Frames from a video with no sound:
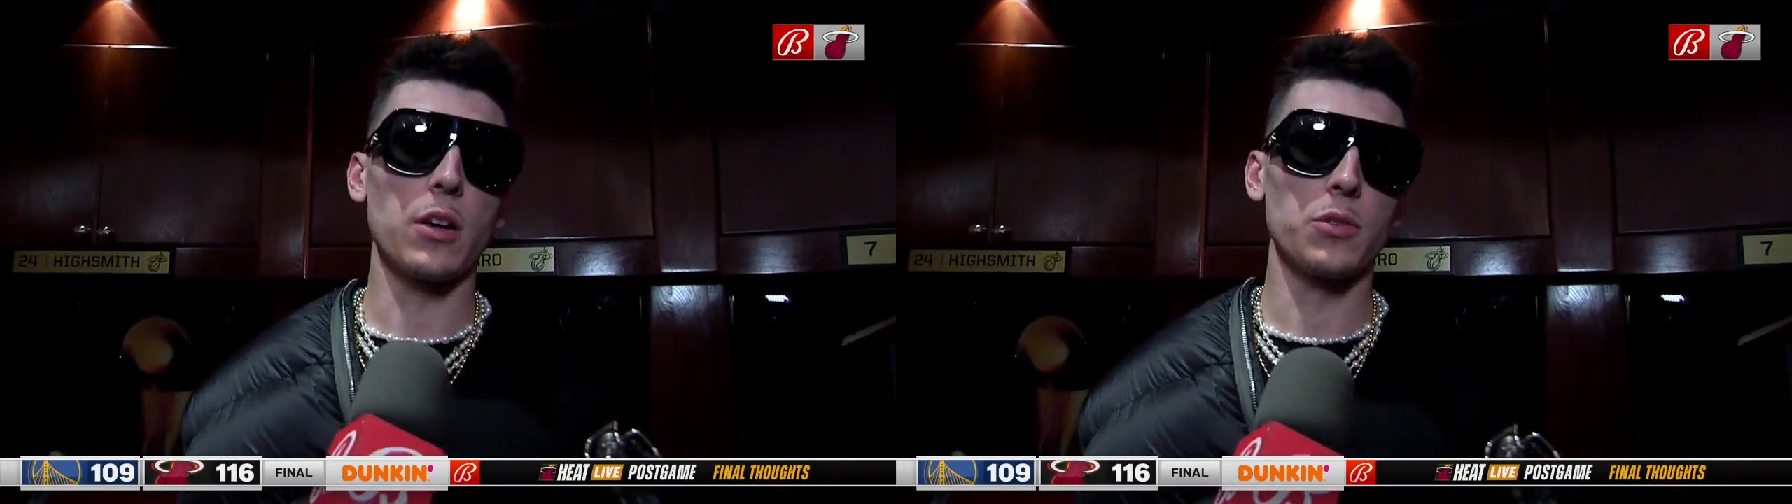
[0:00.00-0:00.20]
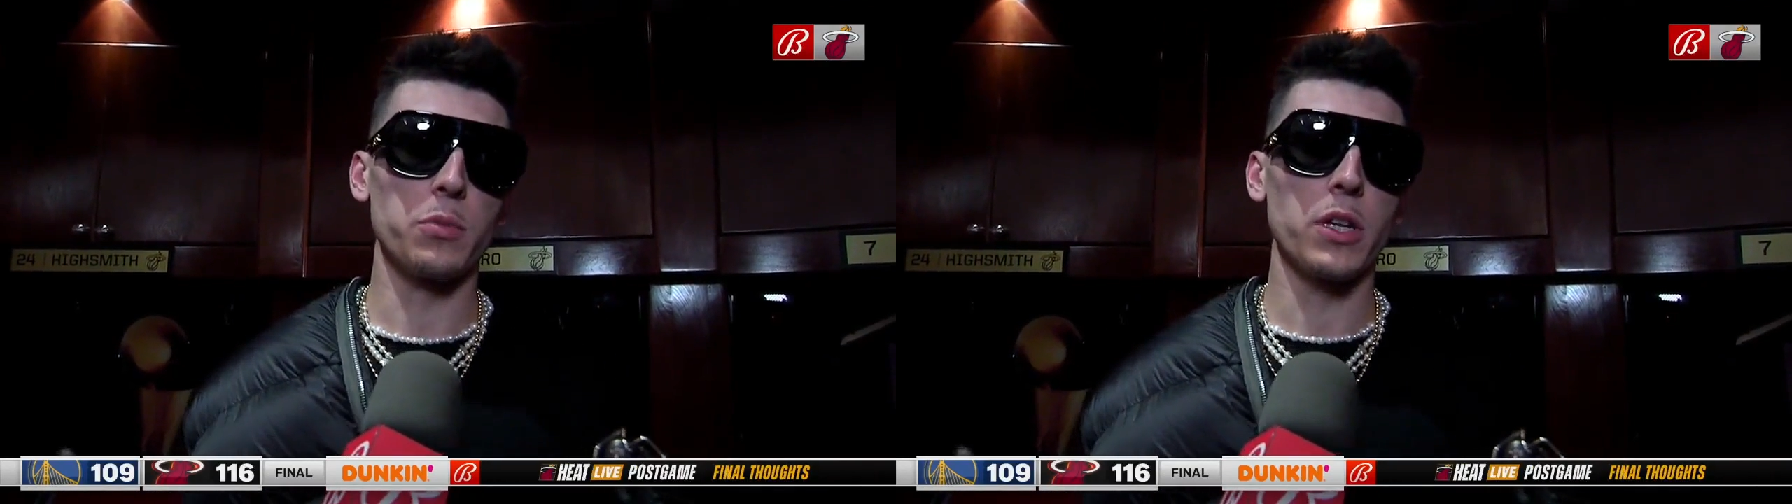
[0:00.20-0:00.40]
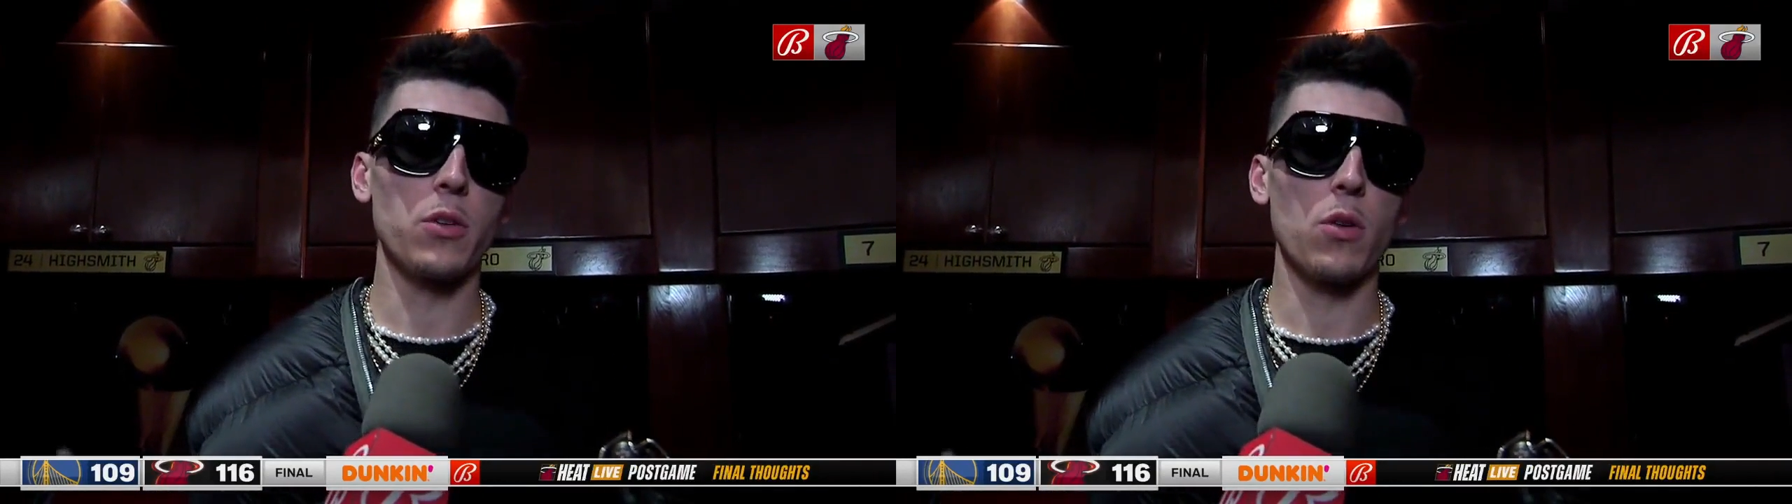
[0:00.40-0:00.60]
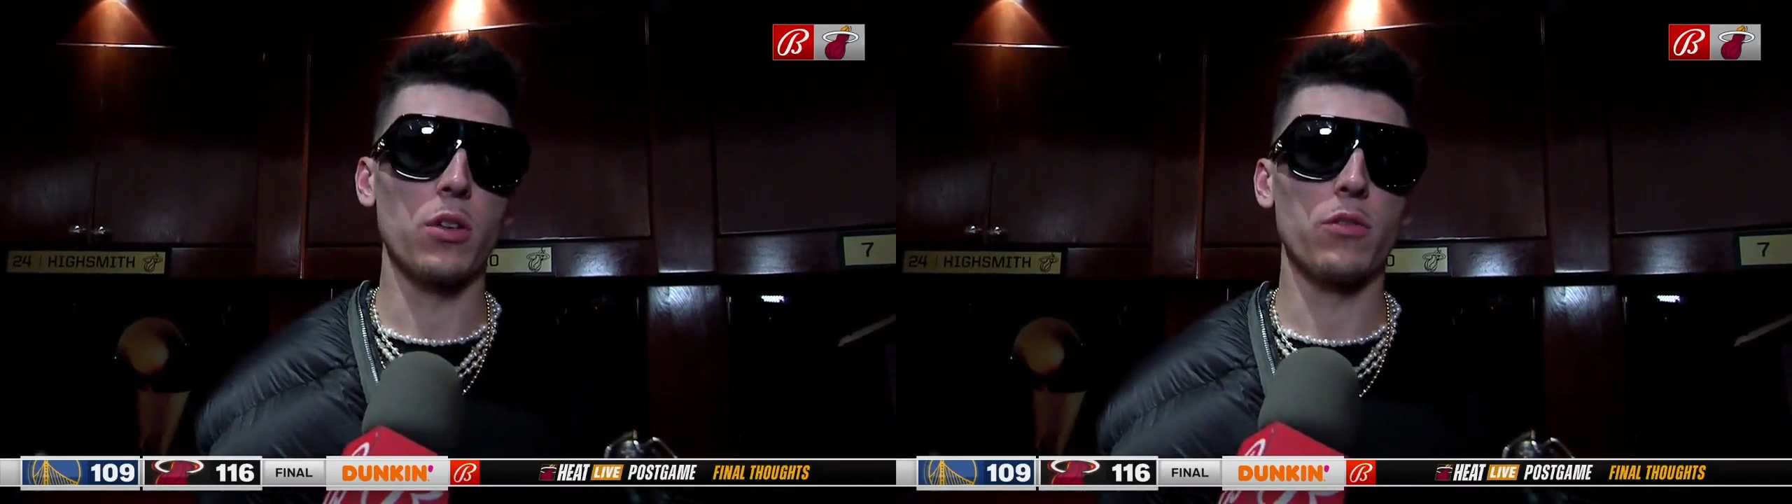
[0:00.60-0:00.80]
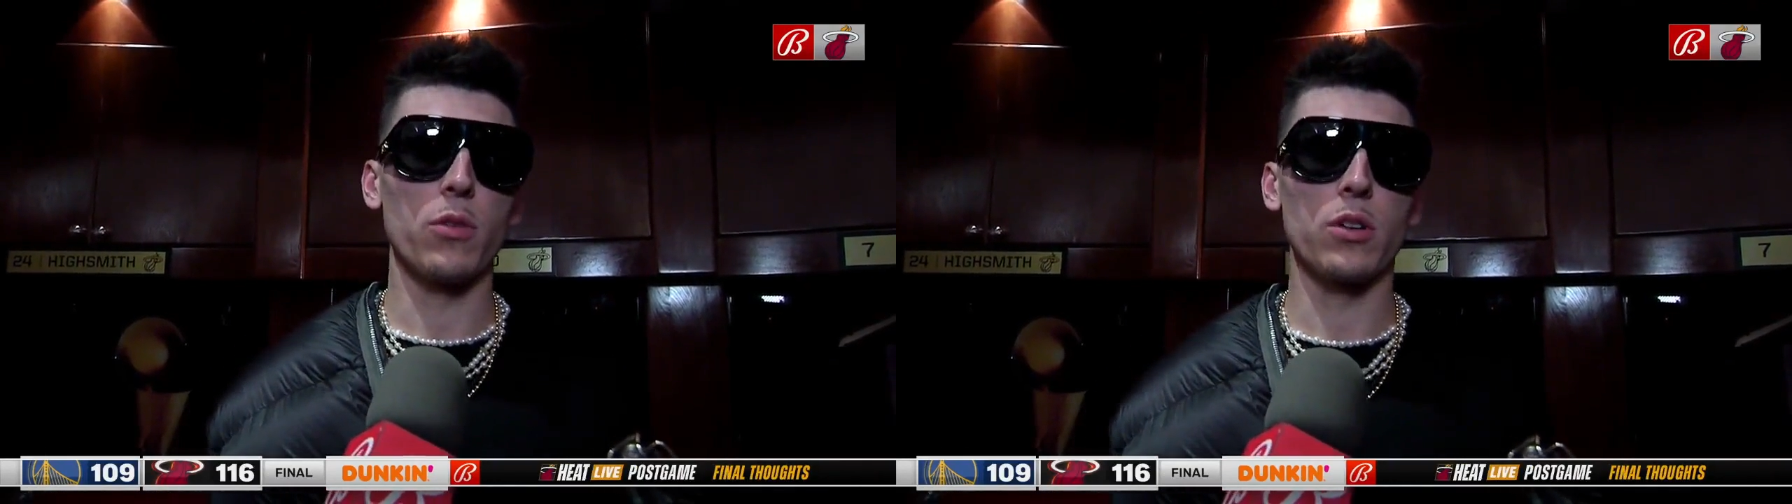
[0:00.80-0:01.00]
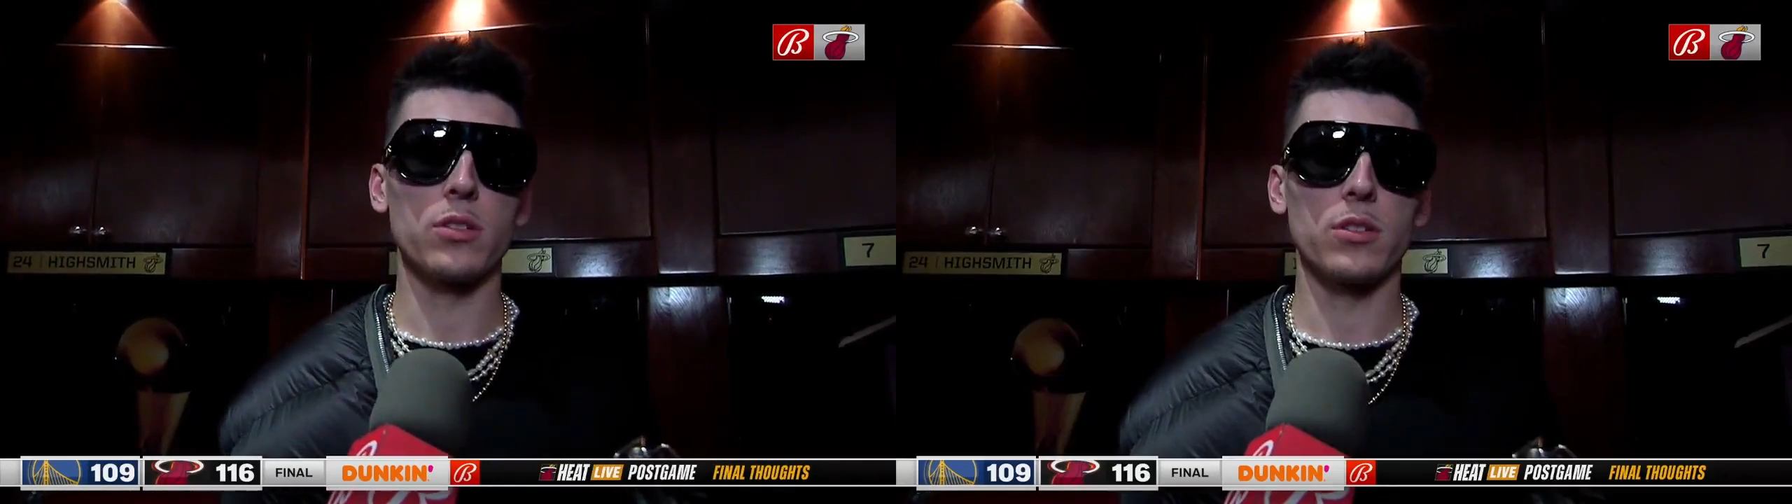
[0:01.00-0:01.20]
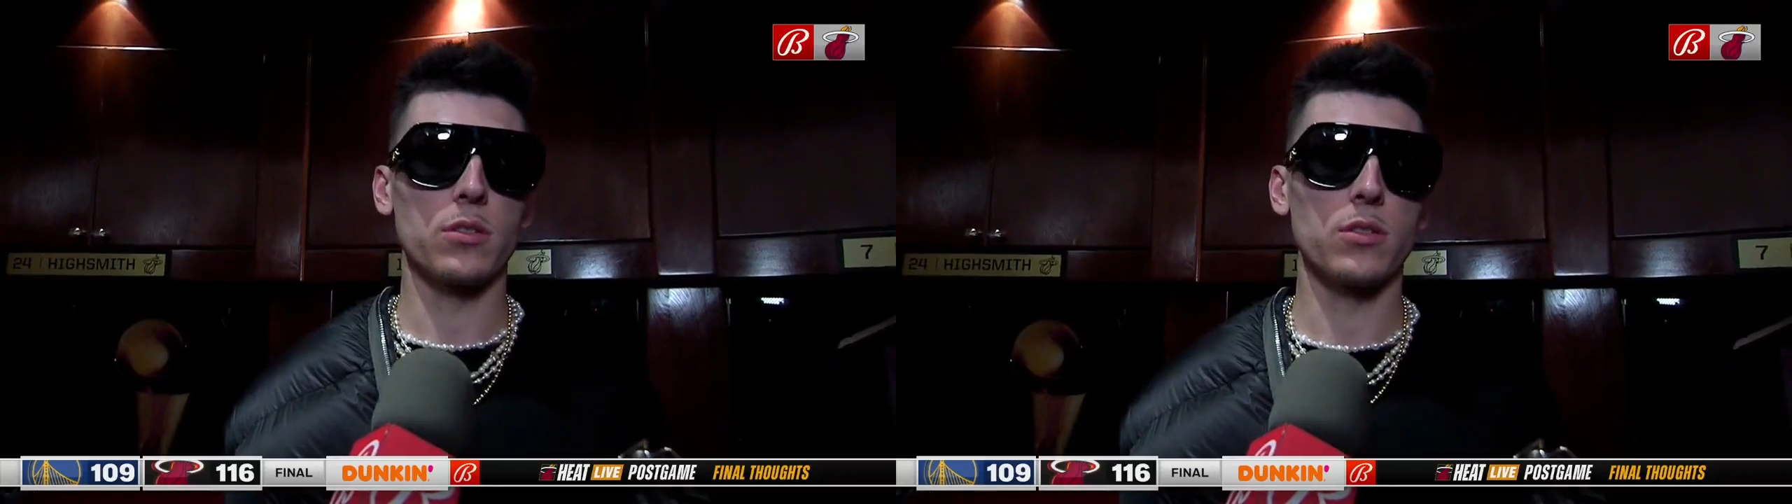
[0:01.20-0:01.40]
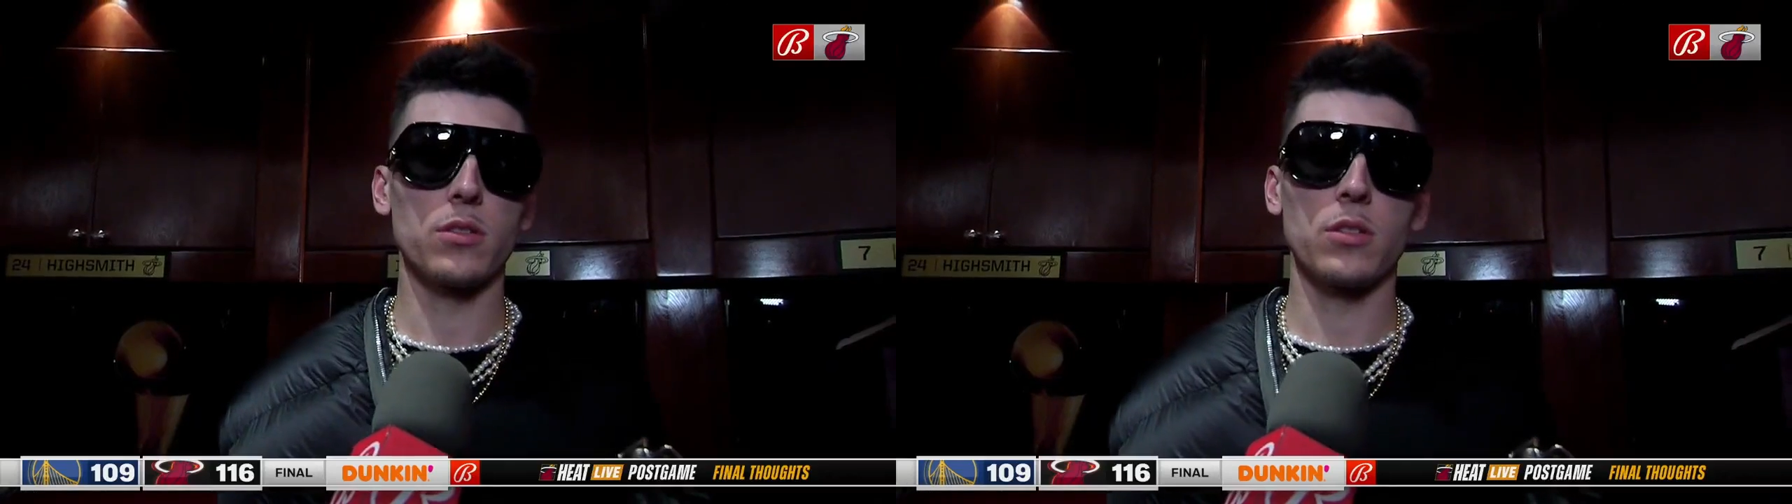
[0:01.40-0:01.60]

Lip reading: that was a big quarter for us, and,